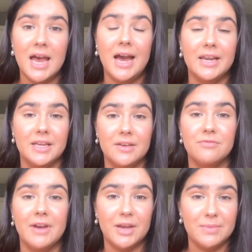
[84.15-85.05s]
and give
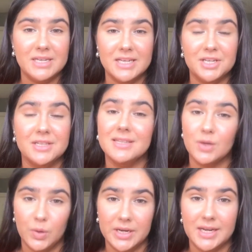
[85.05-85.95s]
recommendations
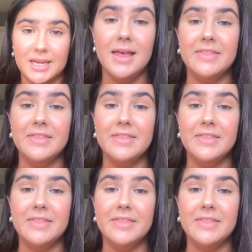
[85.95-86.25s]
accordingly.